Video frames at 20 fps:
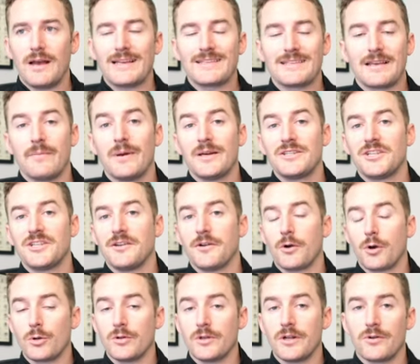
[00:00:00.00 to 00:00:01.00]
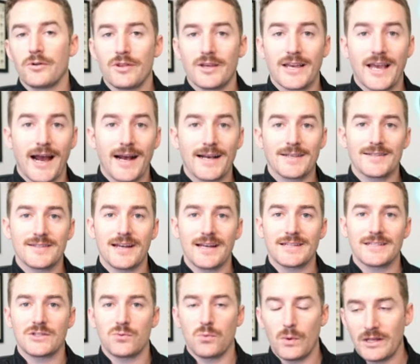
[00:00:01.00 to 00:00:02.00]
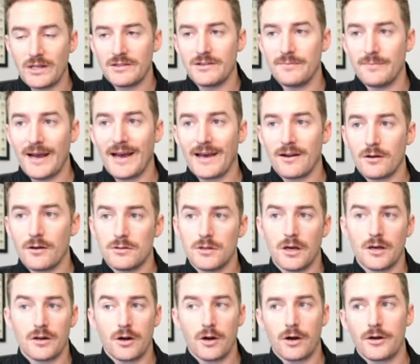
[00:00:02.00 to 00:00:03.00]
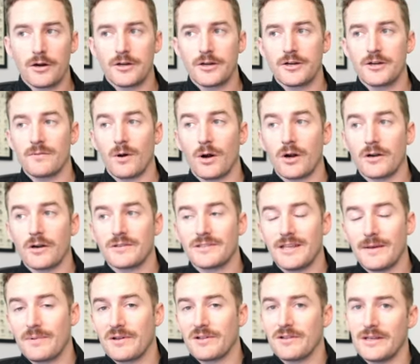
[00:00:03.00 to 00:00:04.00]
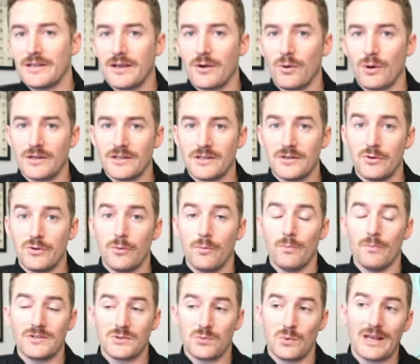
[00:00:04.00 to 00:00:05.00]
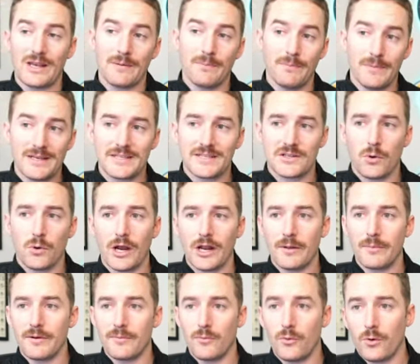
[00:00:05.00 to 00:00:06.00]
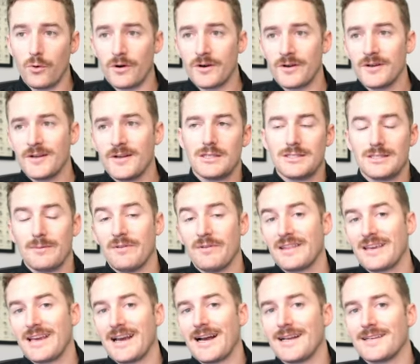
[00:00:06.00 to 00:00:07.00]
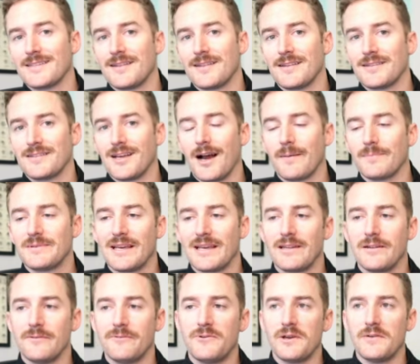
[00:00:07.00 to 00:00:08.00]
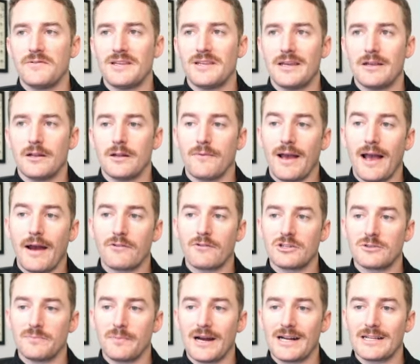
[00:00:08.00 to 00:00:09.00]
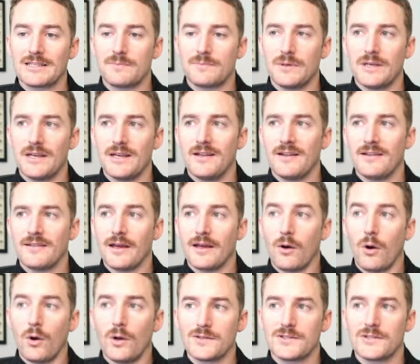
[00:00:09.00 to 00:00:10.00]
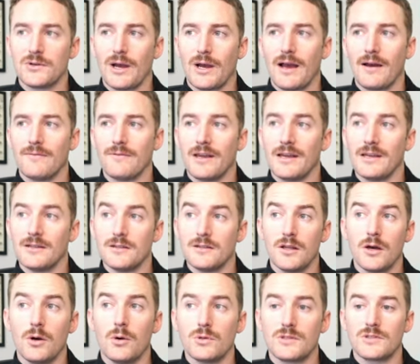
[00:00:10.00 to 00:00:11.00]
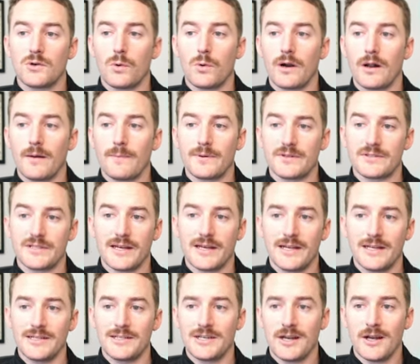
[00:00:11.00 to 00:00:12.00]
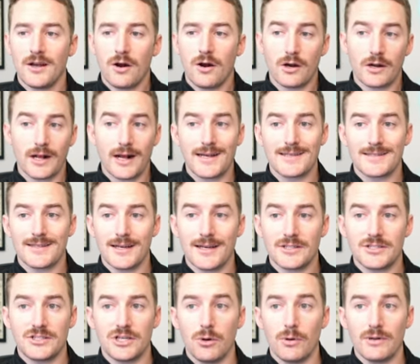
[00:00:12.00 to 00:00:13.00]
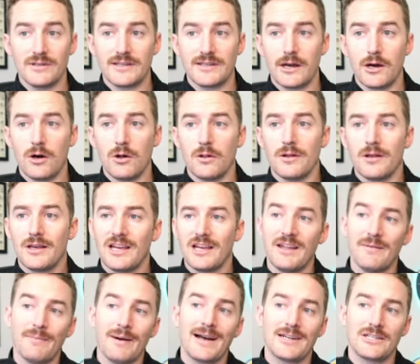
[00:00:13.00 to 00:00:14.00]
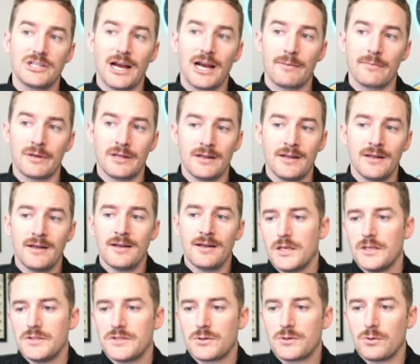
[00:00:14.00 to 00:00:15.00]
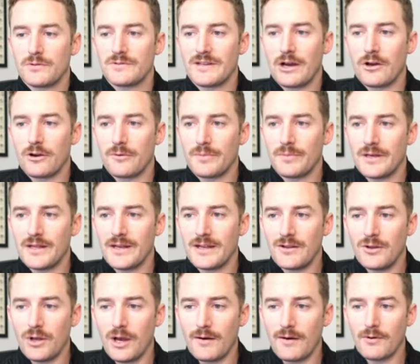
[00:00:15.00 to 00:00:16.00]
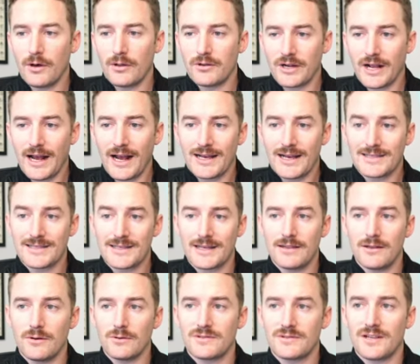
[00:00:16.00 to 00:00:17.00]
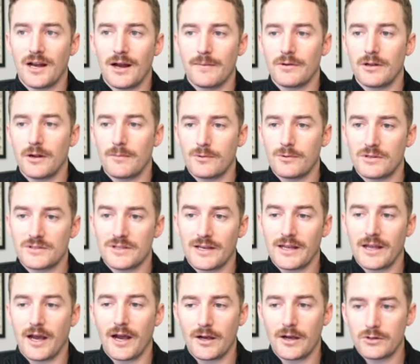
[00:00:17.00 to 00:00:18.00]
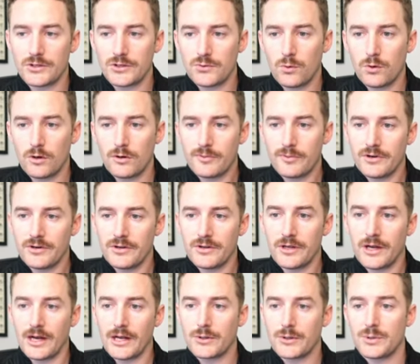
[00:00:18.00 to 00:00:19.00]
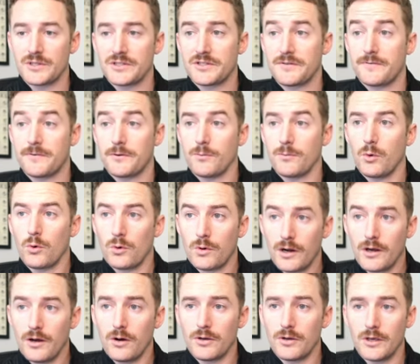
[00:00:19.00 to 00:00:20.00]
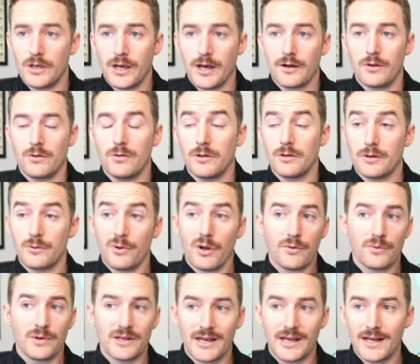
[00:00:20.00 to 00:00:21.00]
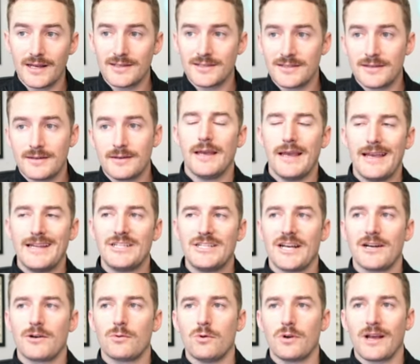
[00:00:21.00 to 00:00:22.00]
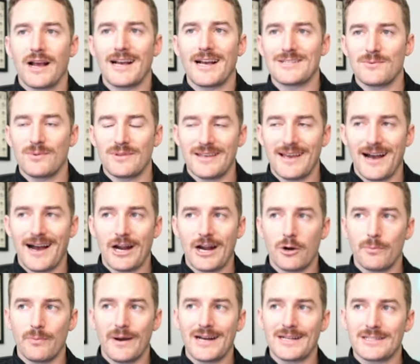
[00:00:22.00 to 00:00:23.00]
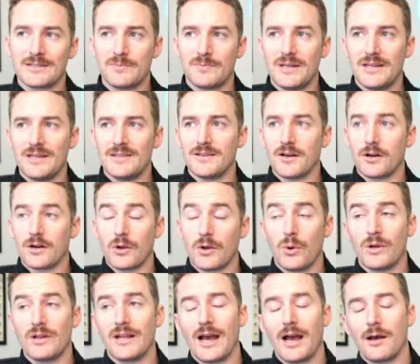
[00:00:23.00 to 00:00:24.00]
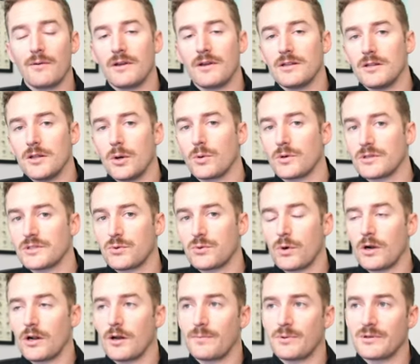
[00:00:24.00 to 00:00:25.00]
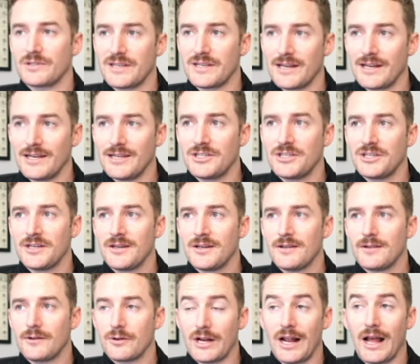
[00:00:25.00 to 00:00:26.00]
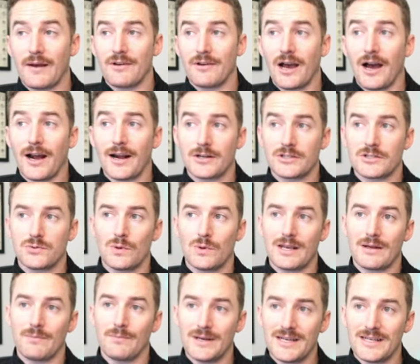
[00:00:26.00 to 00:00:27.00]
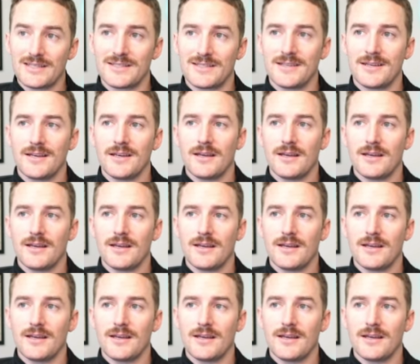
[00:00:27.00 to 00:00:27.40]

As I mentioned earlier, the guys that swing the bat a lot harder are typically going to swing and miss quite a bit more. Some of the guys in the top 10 to 15 of average bat speed that also have a low squared up percentage percentage are guys like Jo Adell and Matt Chapman. You scroll down a bit and you have other guys in those top numbers like Kyle Schwarber, you got Christopher Morel, you got Julio Rodriguez. In general, guys with the higher bat speeds are going to have a lower squared up percentage. They're going to have a higher swing and miss,